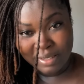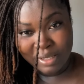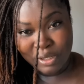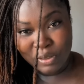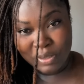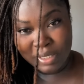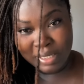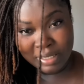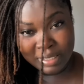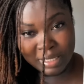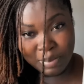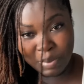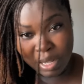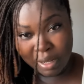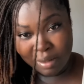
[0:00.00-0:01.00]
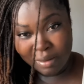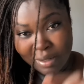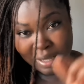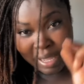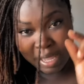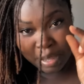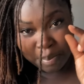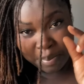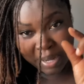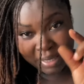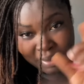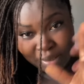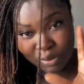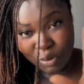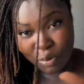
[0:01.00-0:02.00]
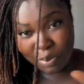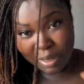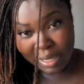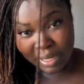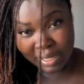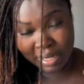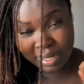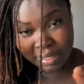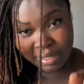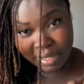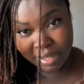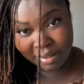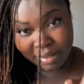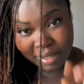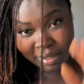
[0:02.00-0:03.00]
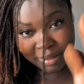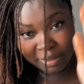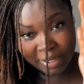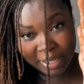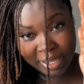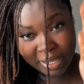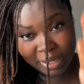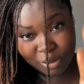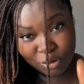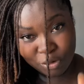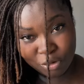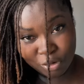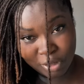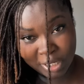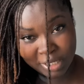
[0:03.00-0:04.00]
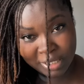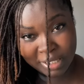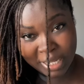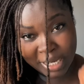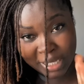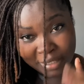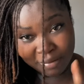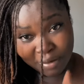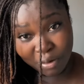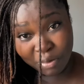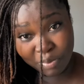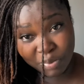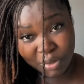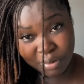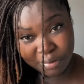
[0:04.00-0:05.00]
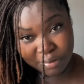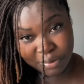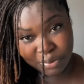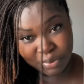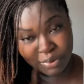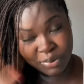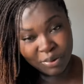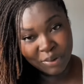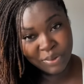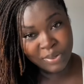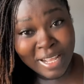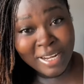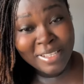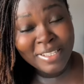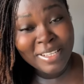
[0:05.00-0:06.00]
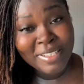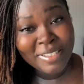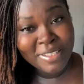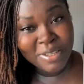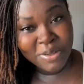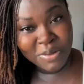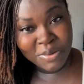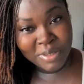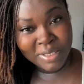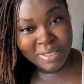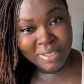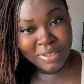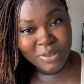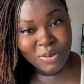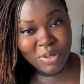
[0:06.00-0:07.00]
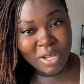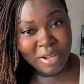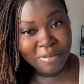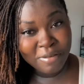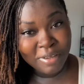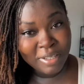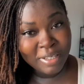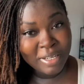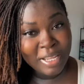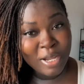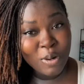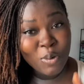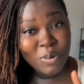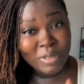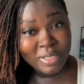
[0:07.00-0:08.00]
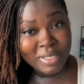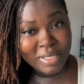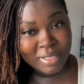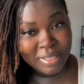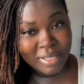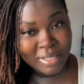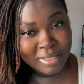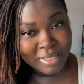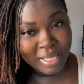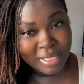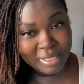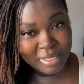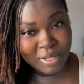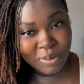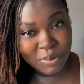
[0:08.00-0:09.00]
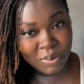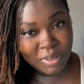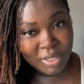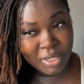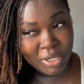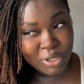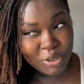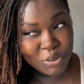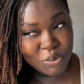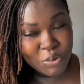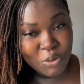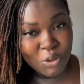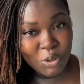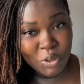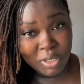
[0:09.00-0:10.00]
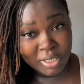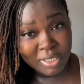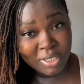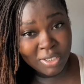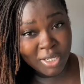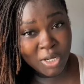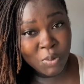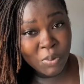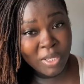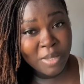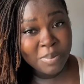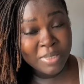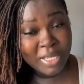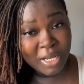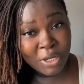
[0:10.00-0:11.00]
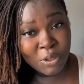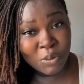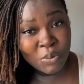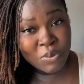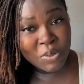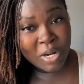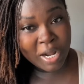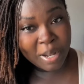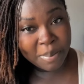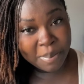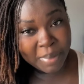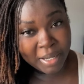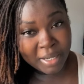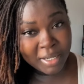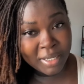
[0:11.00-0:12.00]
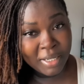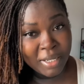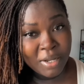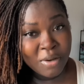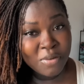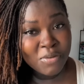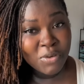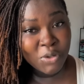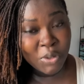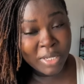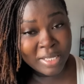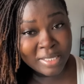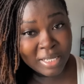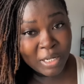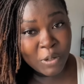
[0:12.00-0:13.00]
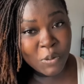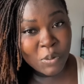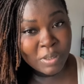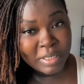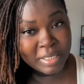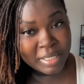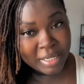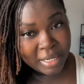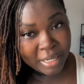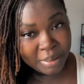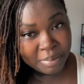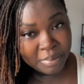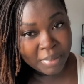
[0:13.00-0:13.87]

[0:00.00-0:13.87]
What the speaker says: You see, a part is not bigger than the other. It is straight and it's very beautiful. That is the secret to having a consistent interlock. So your loctician will keep telling you to come back for your interlock on time.